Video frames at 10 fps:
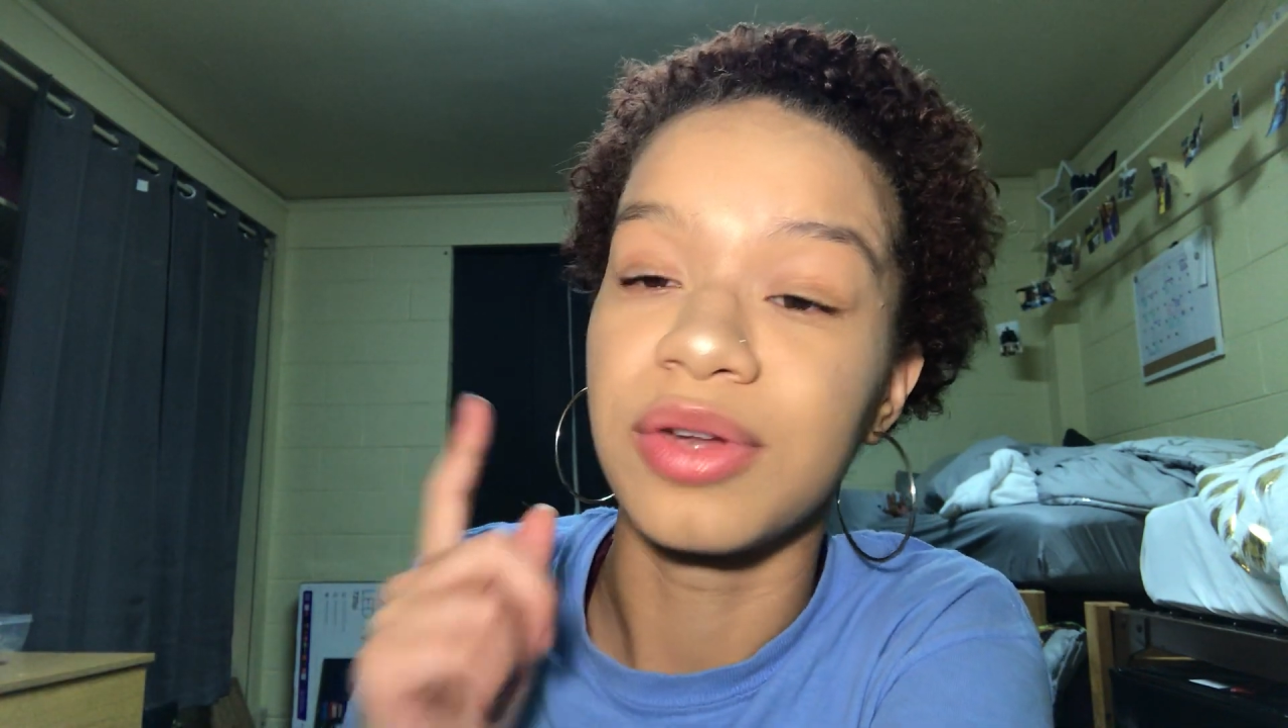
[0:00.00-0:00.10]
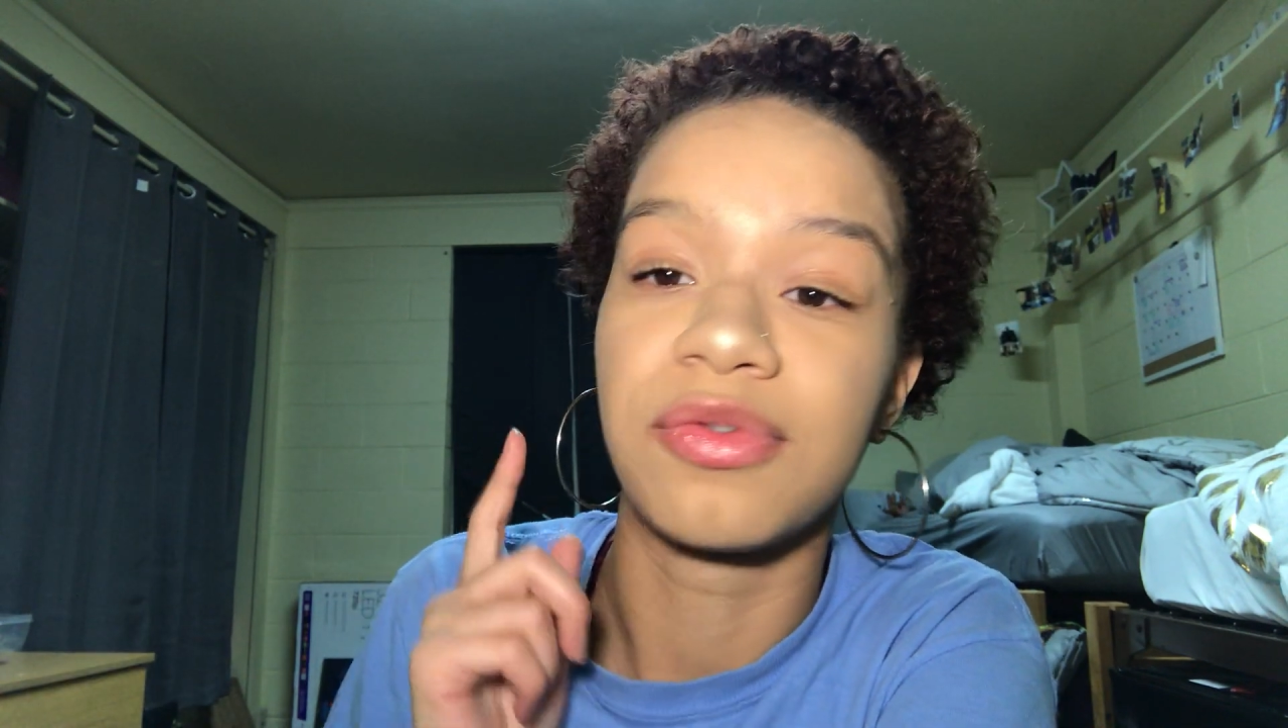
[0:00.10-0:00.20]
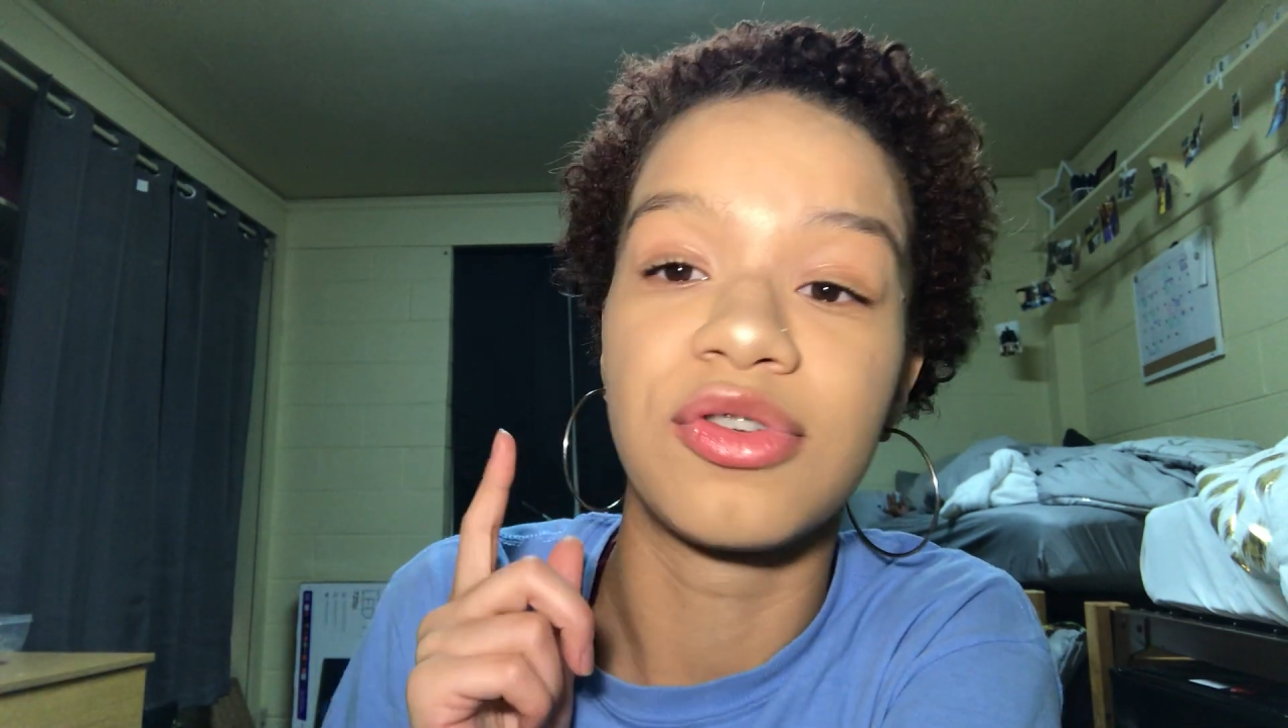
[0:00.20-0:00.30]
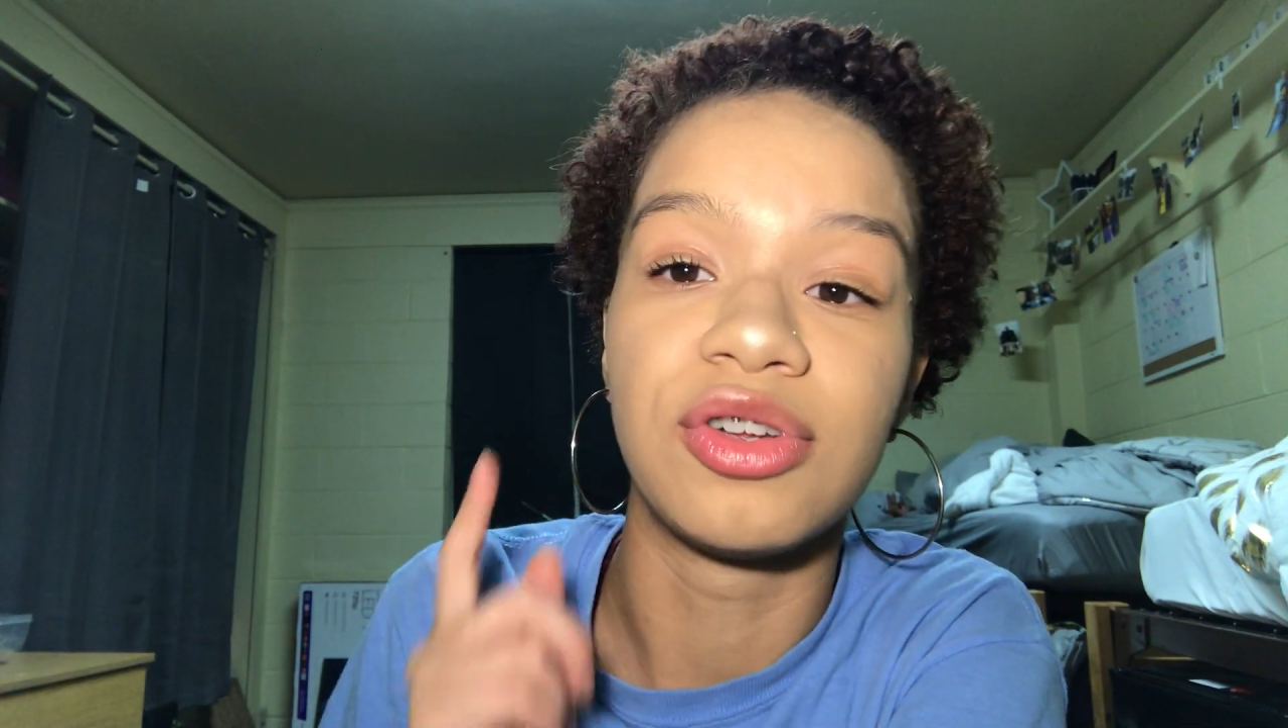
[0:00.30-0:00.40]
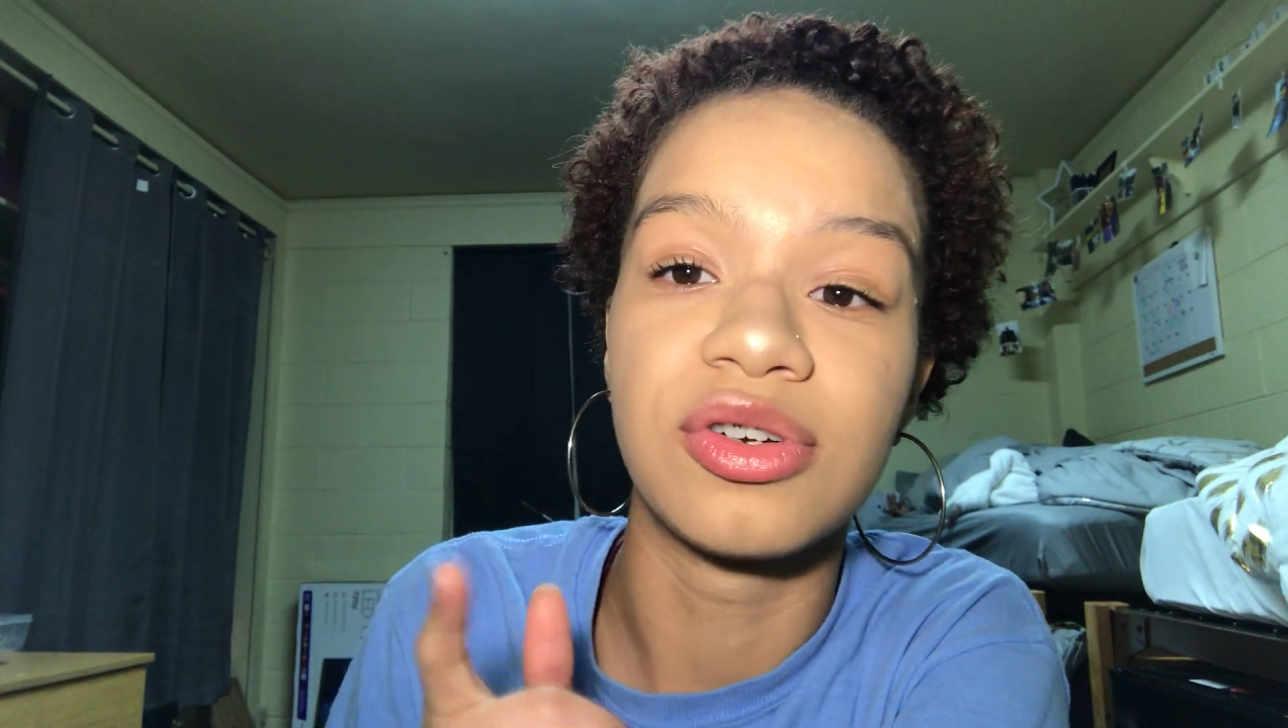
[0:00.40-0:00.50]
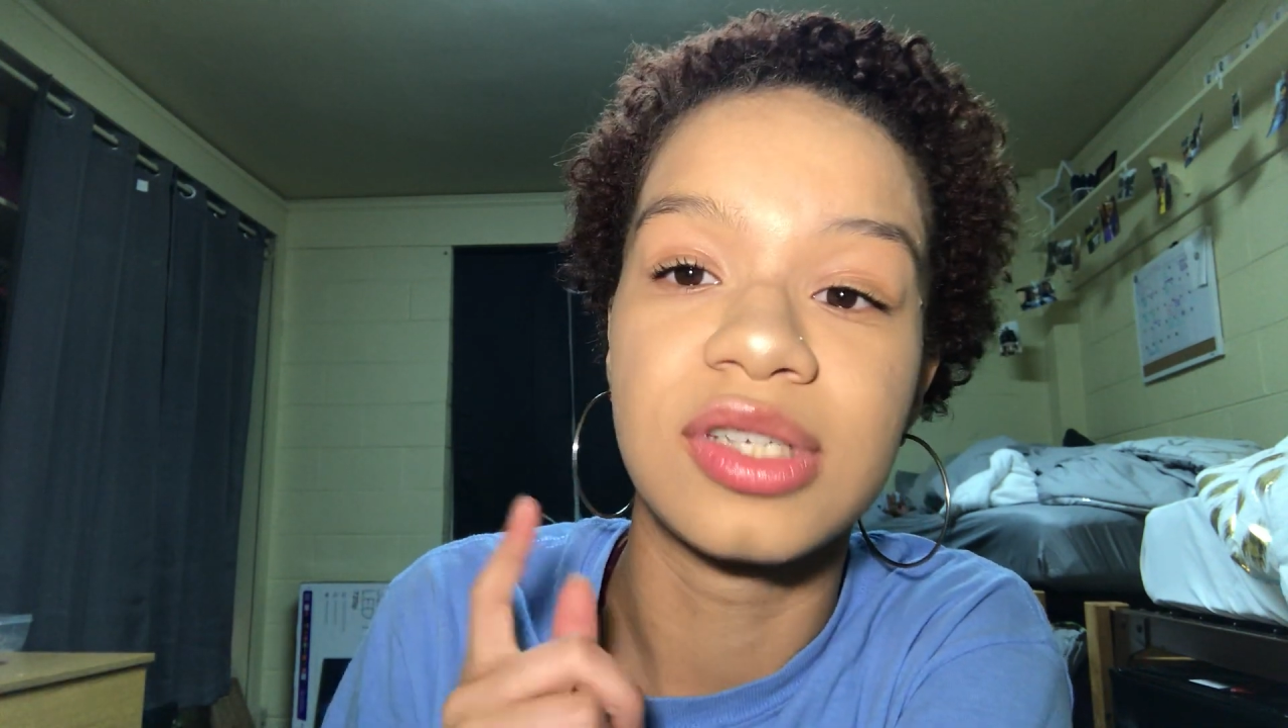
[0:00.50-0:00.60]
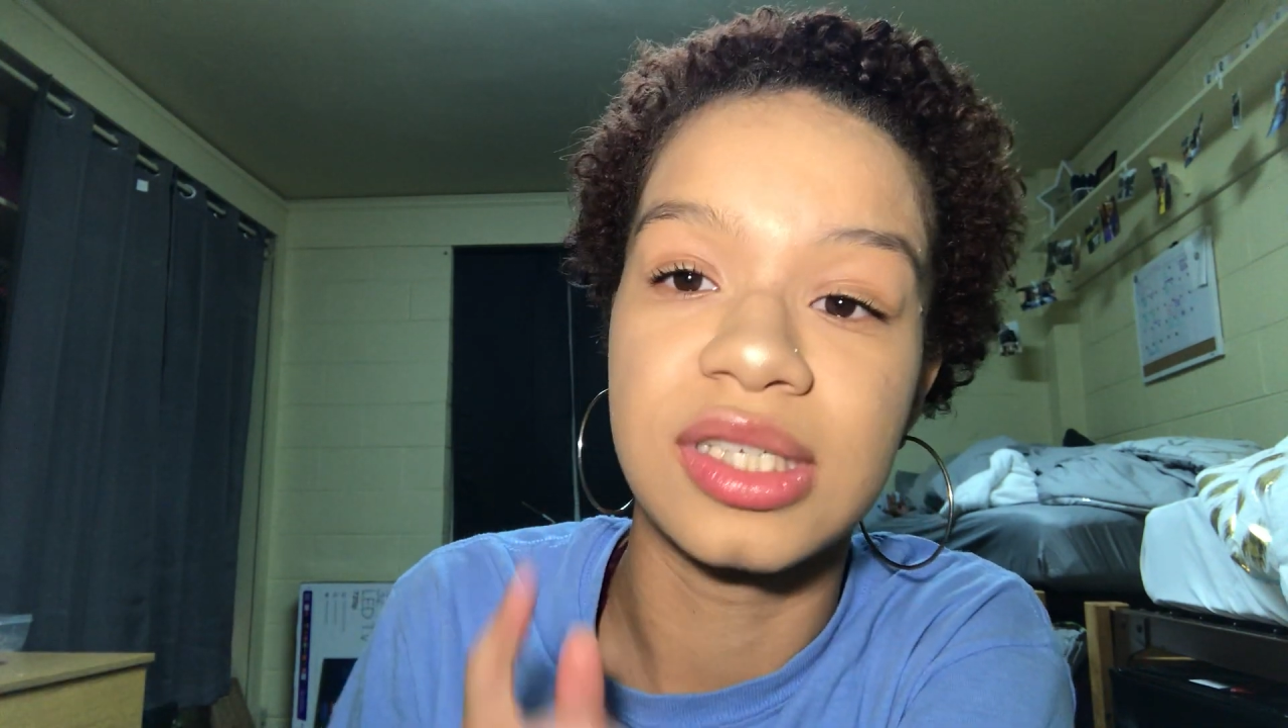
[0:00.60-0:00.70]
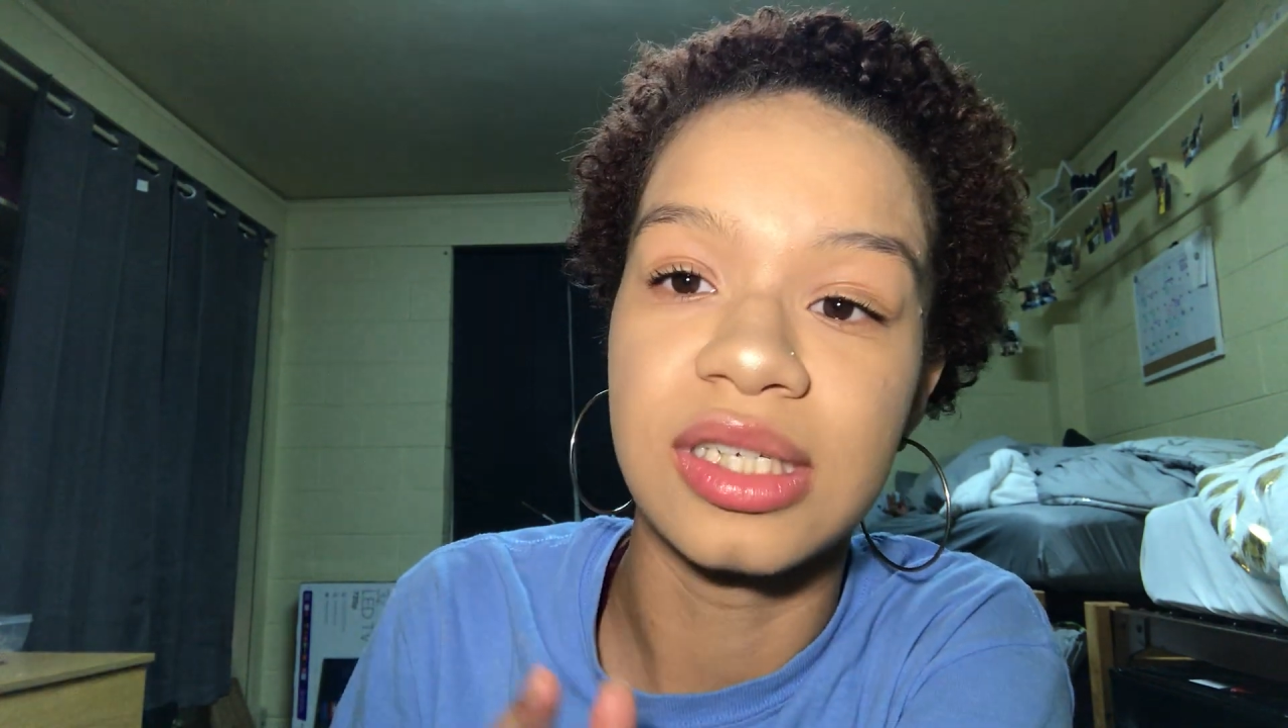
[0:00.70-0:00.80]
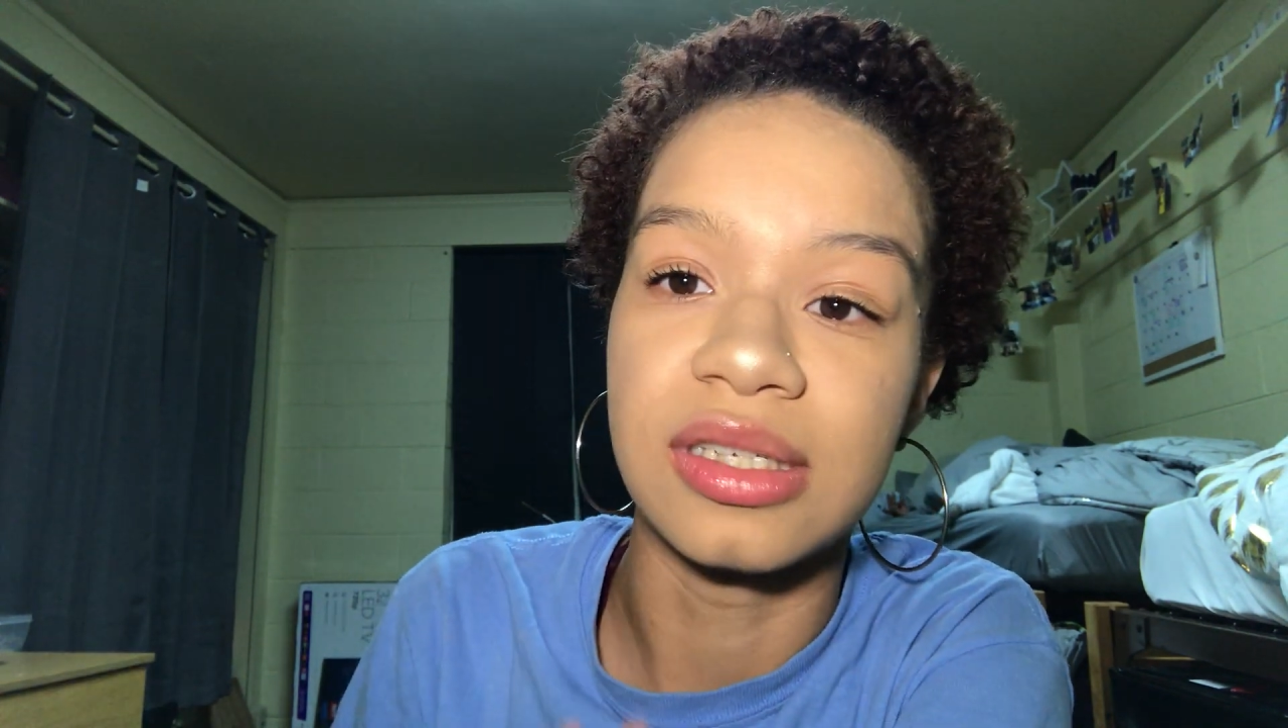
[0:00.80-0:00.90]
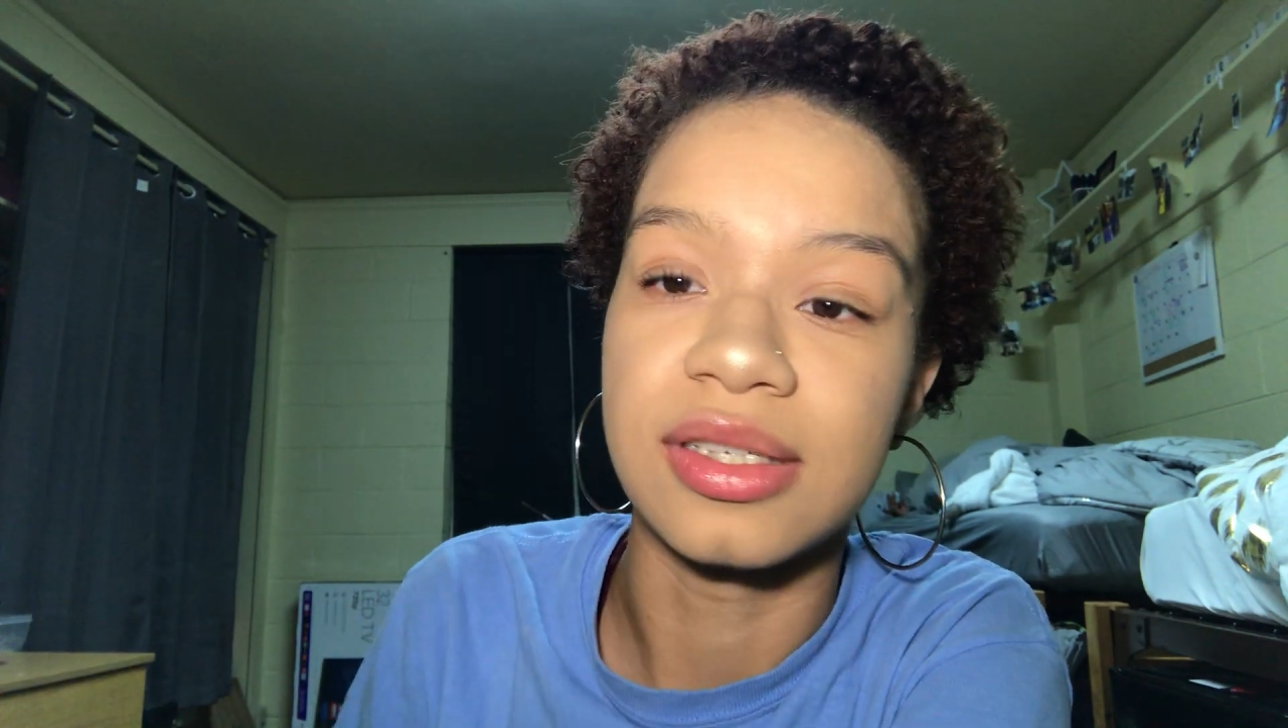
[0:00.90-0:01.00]
and for your
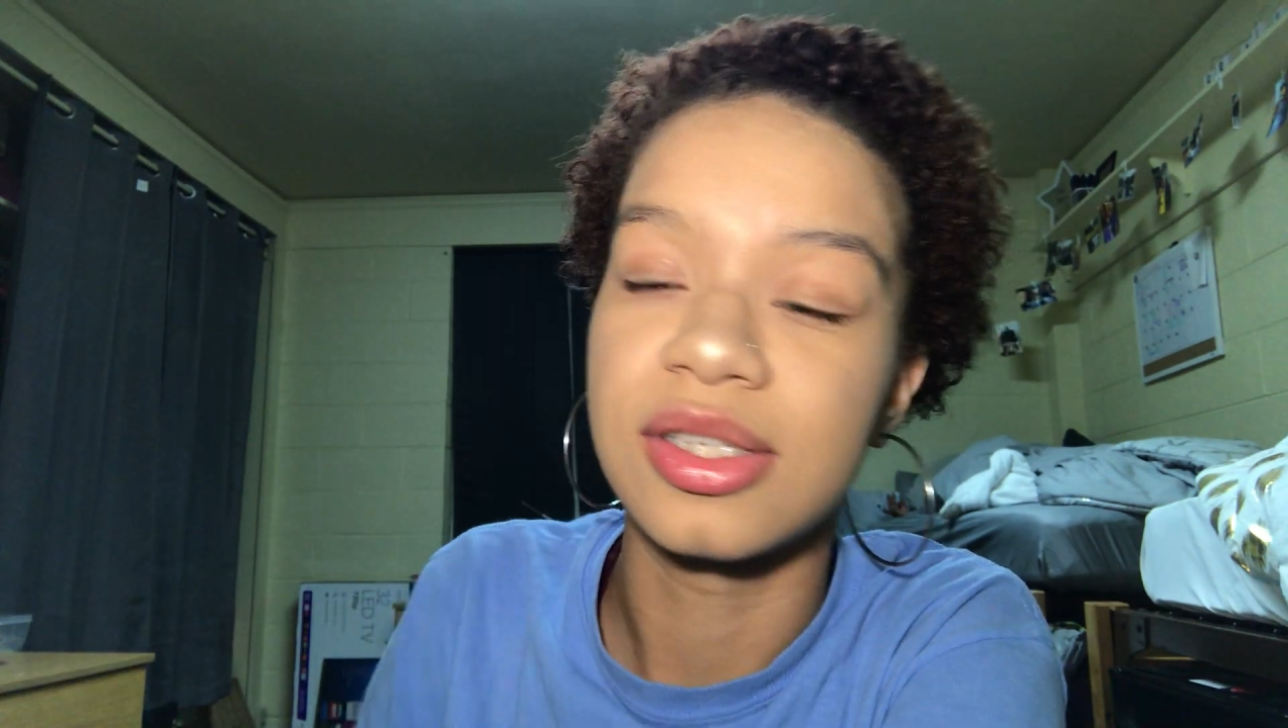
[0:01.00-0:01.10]
sins.